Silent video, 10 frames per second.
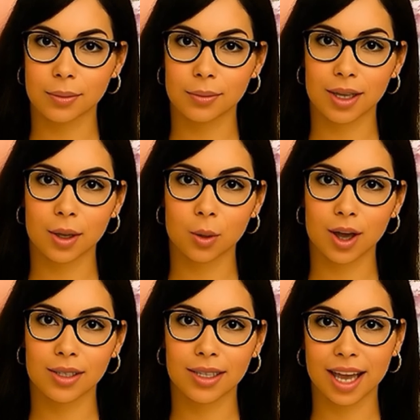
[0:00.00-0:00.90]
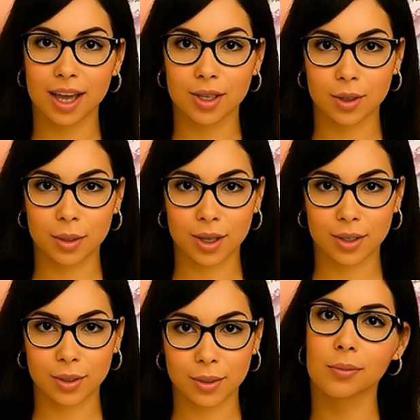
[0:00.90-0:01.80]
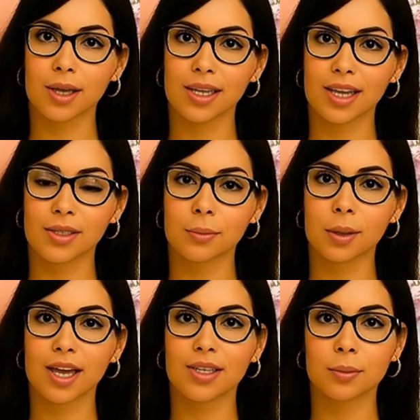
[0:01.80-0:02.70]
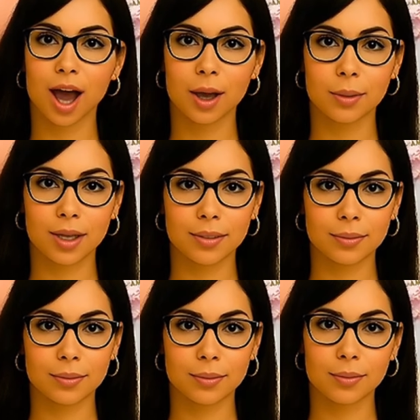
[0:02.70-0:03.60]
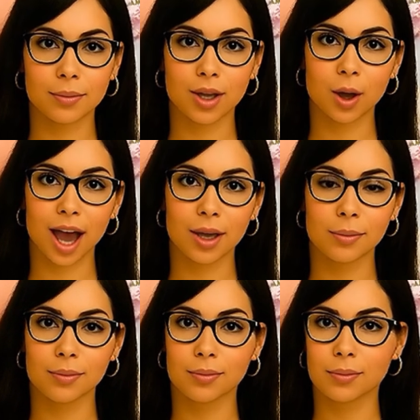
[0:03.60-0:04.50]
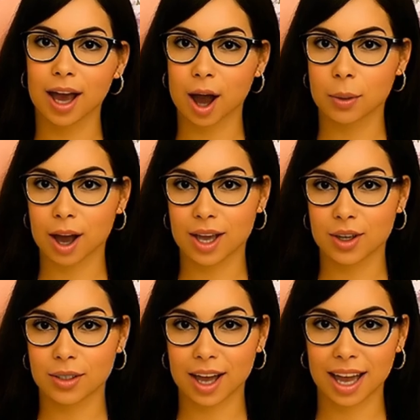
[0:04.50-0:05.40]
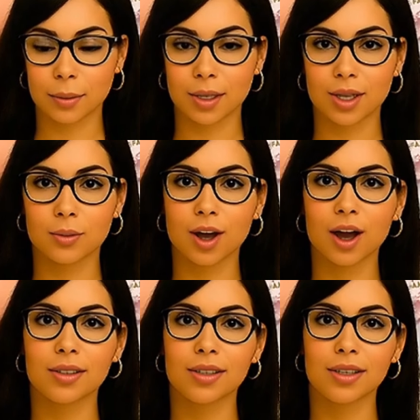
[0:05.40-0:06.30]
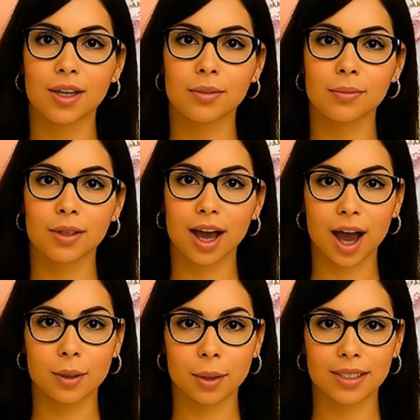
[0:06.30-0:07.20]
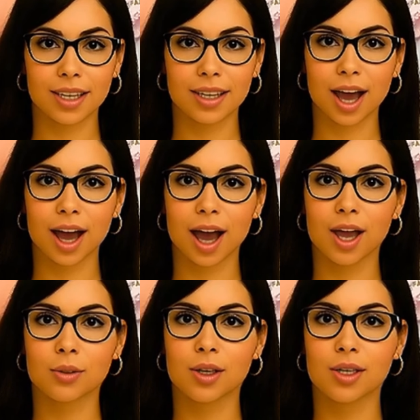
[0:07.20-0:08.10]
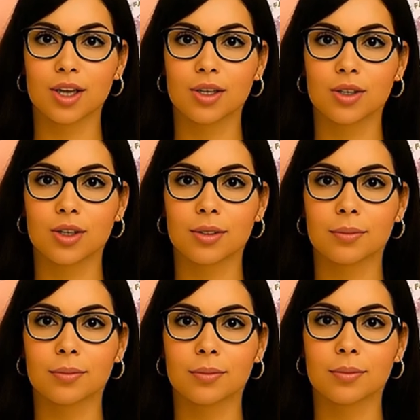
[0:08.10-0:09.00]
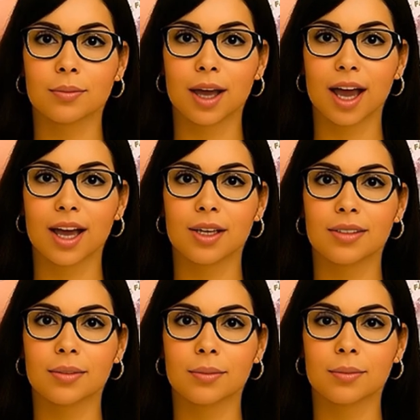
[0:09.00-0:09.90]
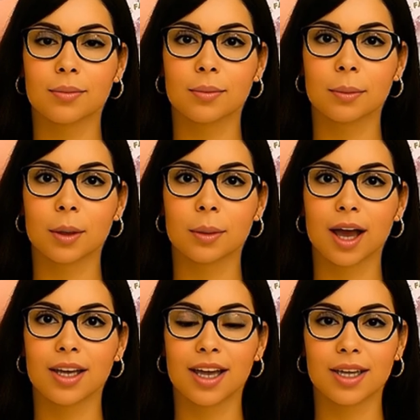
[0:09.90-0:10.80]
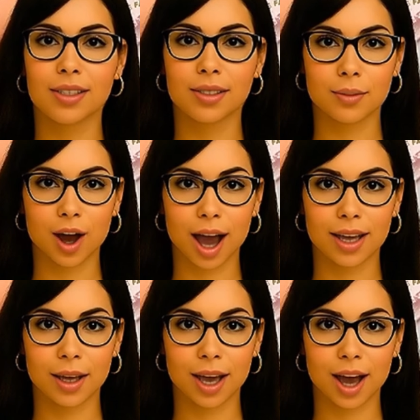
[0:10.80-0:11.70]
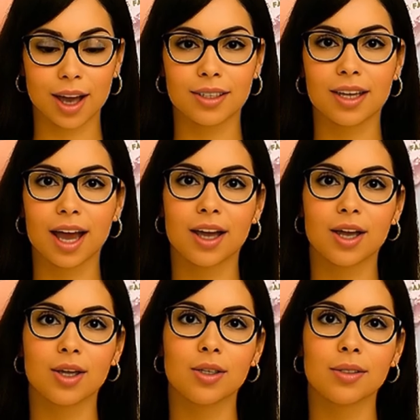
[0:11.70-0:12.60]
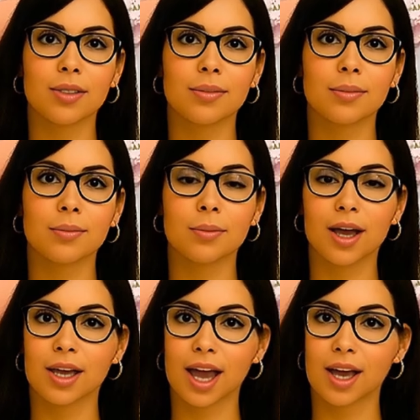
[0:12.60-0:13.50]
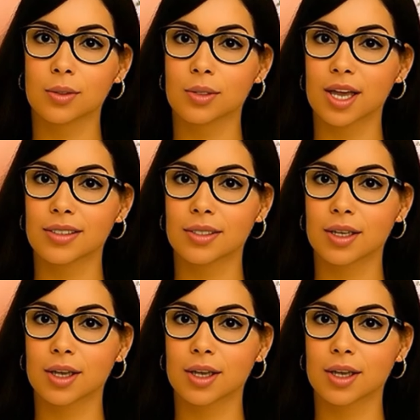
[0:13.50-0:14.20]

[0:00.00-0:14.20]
it was linked to it links back to Muhammad. Okay? I hope you guys are understanding me so far. I did a lot of research and my mind is fried because I learned a lot of new things.